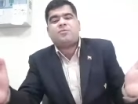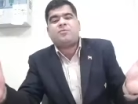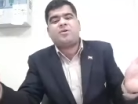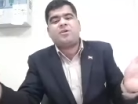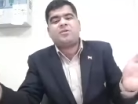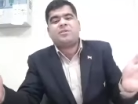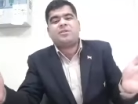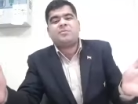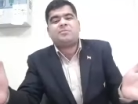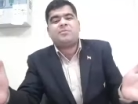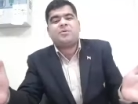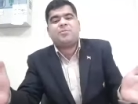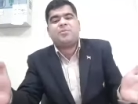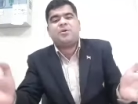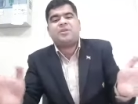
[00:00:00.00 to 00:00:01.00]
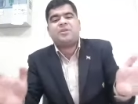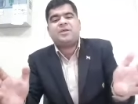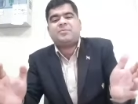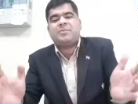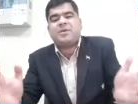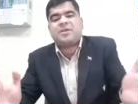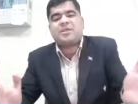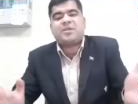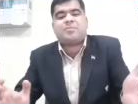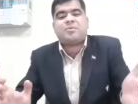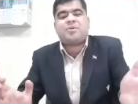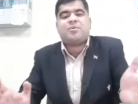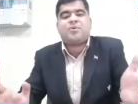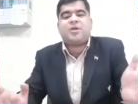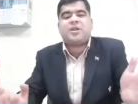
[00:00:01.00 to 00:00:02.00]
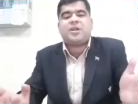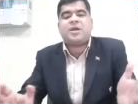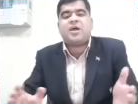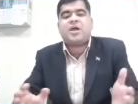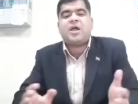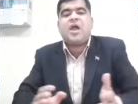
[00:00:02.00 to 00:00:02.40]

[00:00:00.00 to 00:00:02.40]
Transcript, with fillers: who are some people they are making the propaganda